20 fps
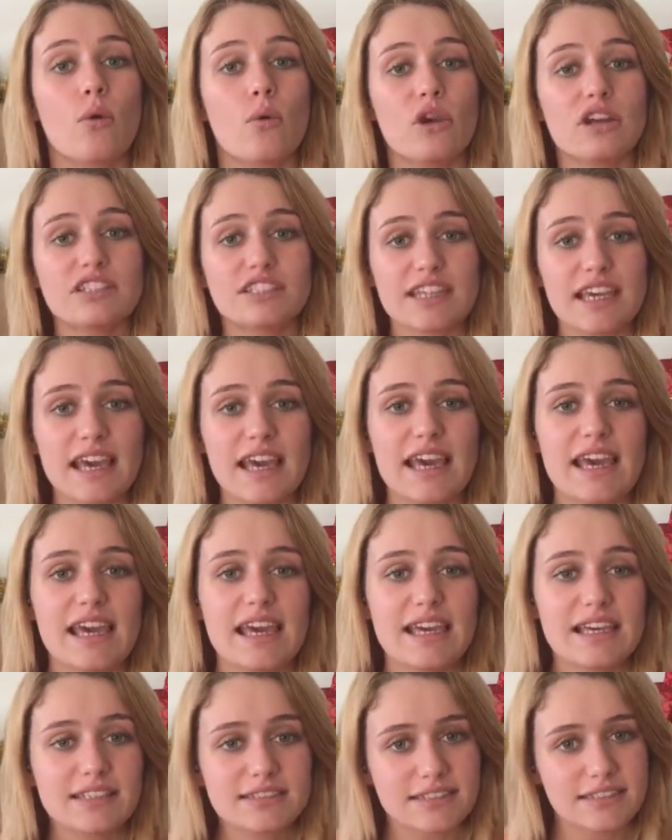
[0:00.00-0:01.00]
which
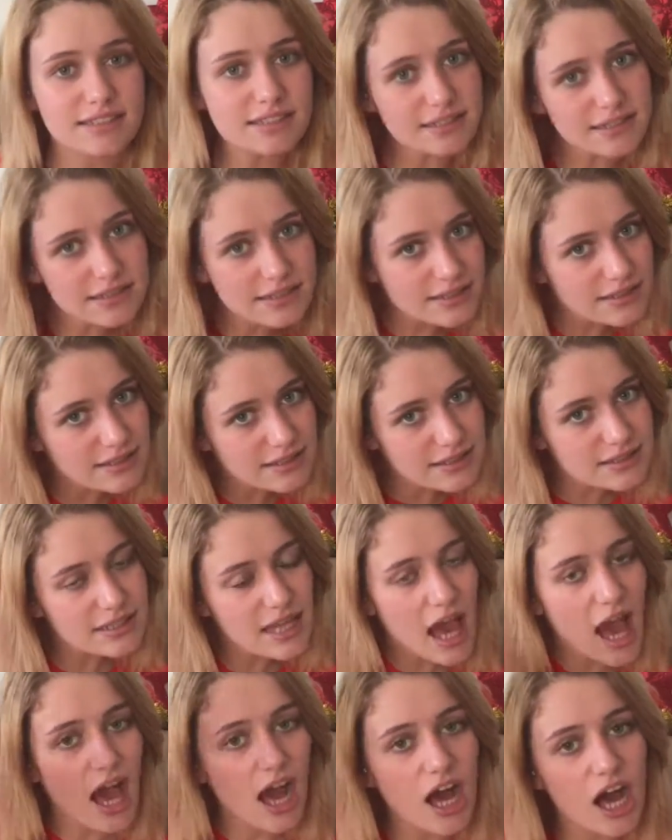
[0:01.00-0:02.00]
is
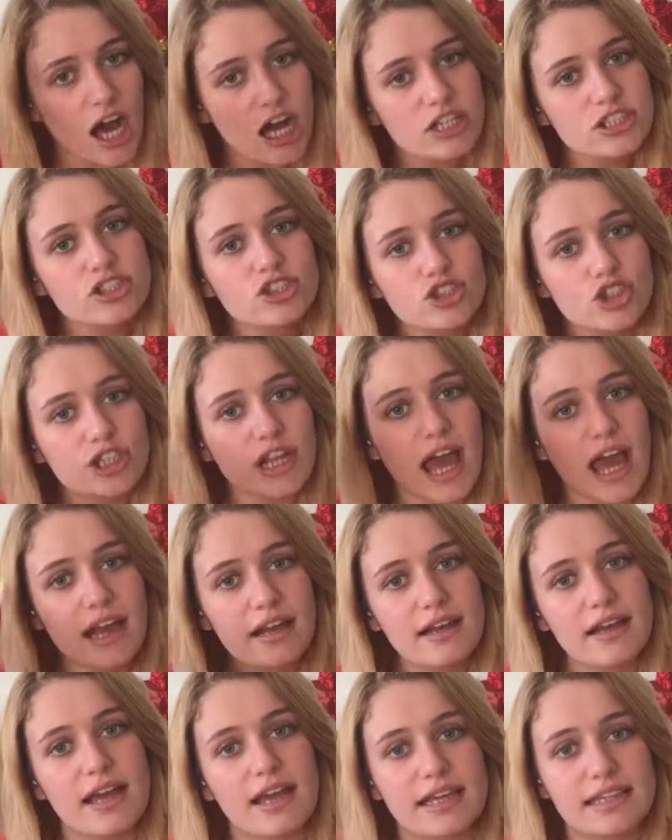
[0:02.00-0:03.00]

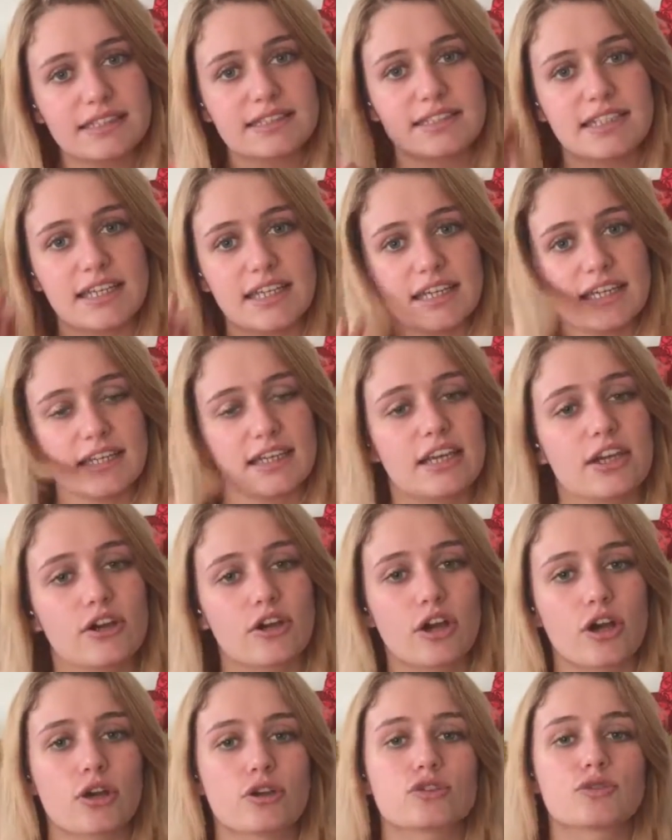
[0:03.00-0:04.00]
190
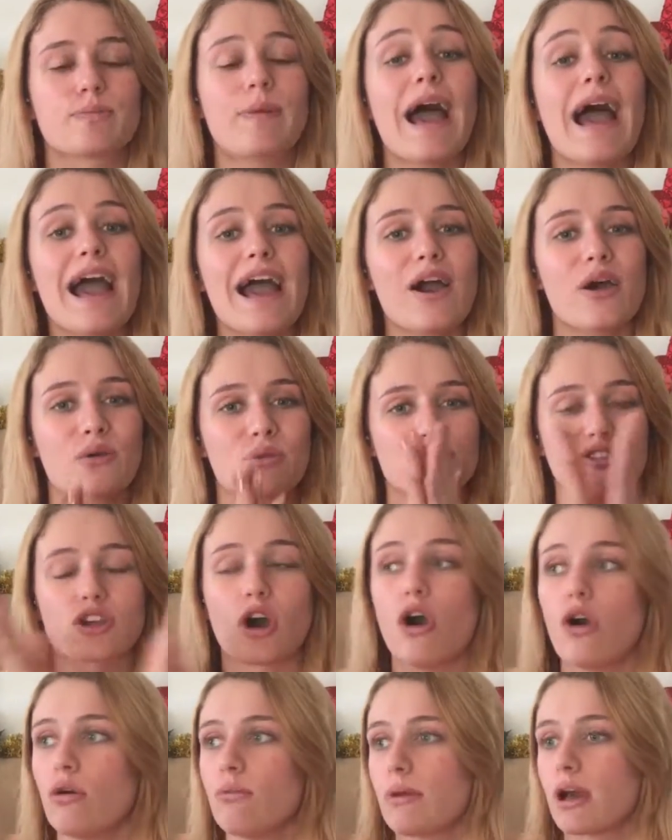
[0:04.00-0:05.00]
euros, pounds.
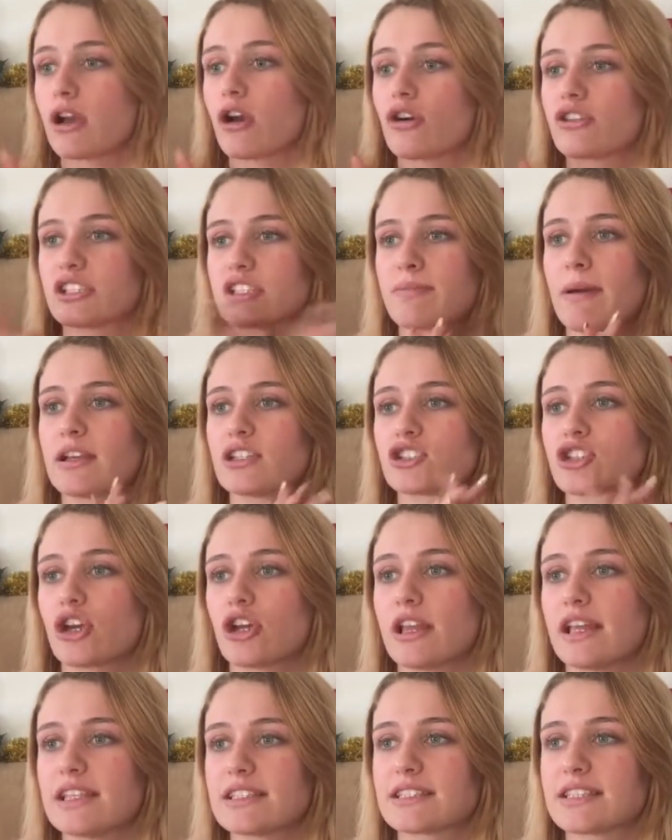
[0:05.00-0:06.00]
Oh my God, the Spanish
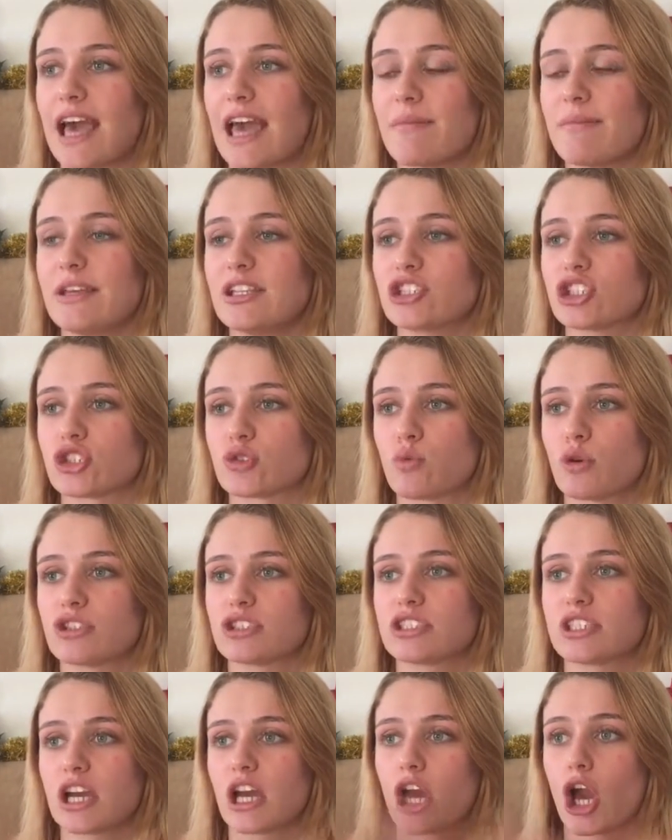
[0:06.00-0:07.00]
girl inside me just
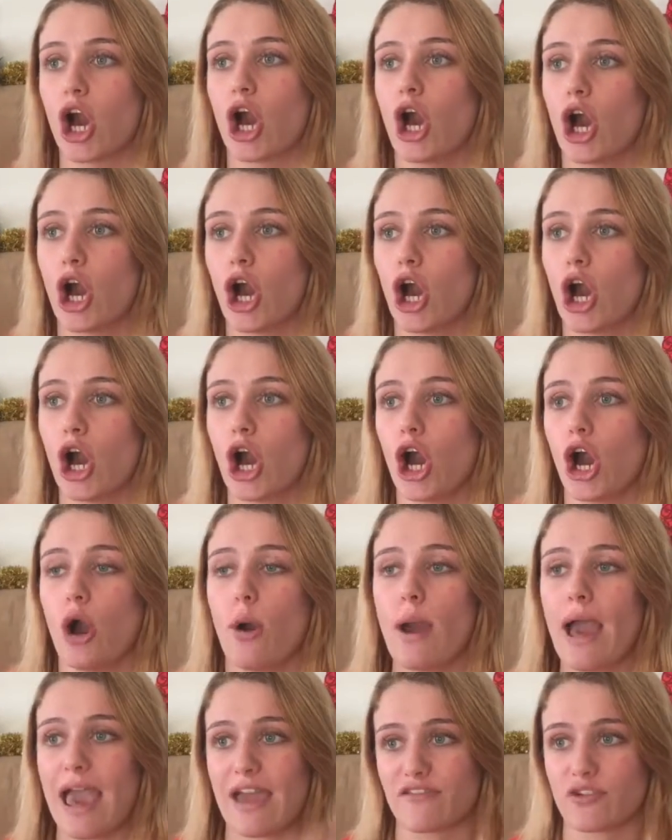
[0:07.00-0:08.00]
wants to
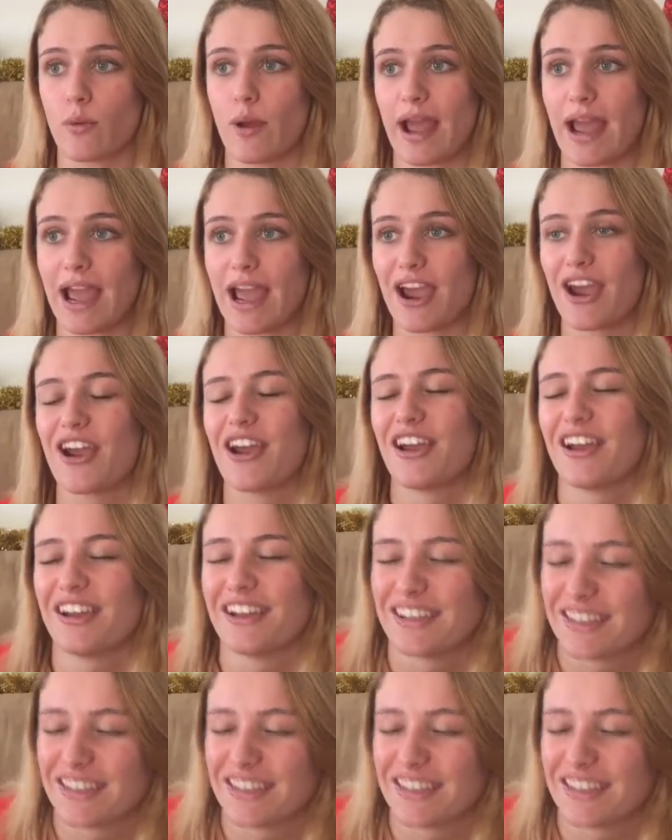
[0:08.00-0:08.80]
go everywhere.